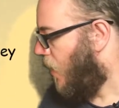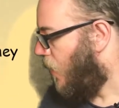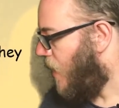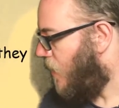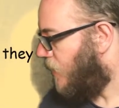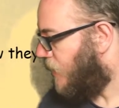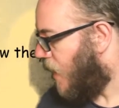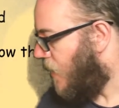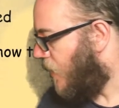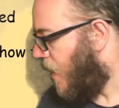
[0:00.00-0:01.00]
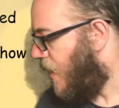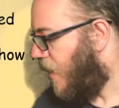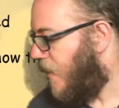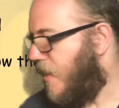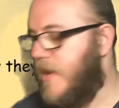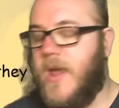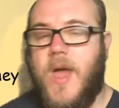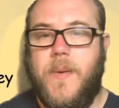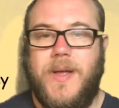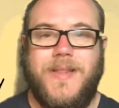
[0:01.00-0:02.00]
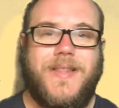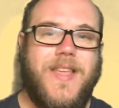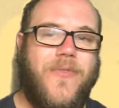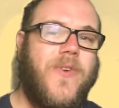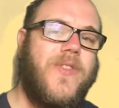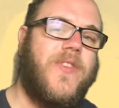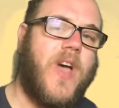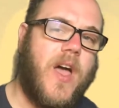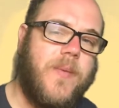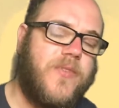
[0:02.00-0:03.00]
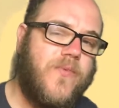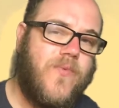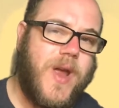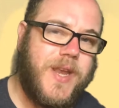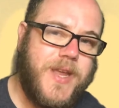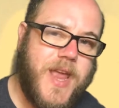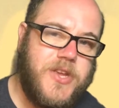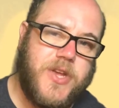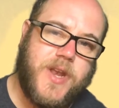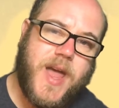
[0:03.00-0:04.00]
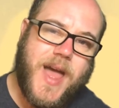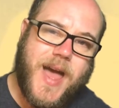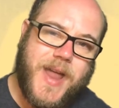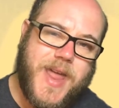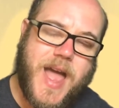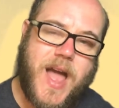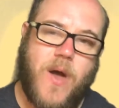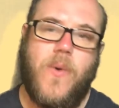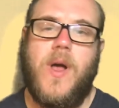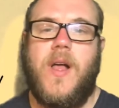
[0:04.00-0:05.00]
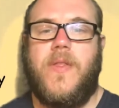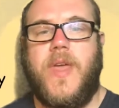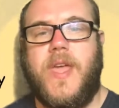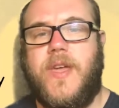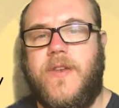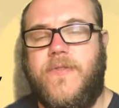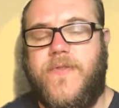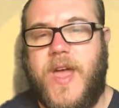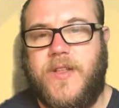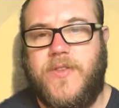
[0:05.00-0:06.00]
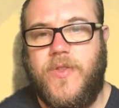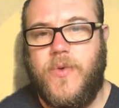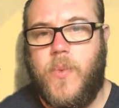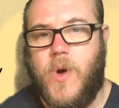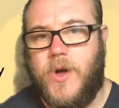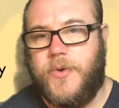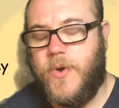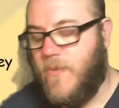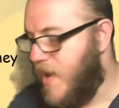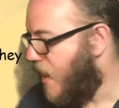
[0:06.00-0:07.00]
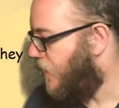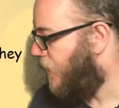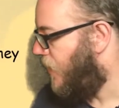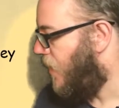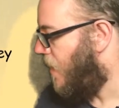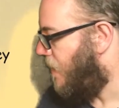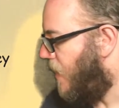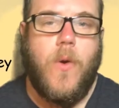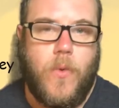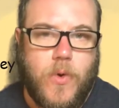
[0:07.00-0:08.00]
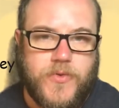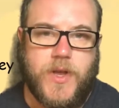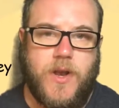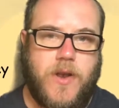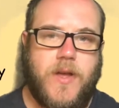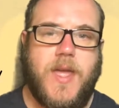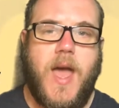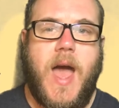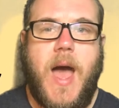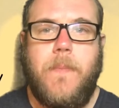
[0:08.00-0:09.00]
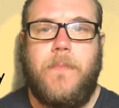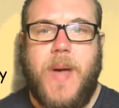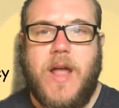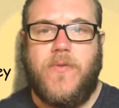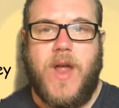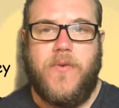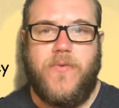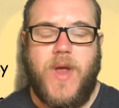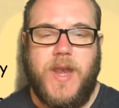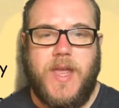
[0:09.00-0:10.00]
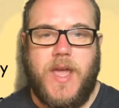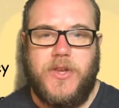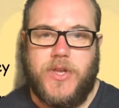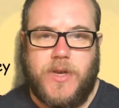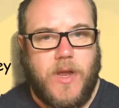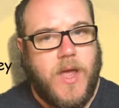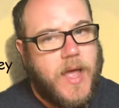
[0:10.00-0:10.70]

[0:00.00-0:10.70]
We're also going to learn different types of radiation and how they can affect the world around them. We're also going to look at background radiation.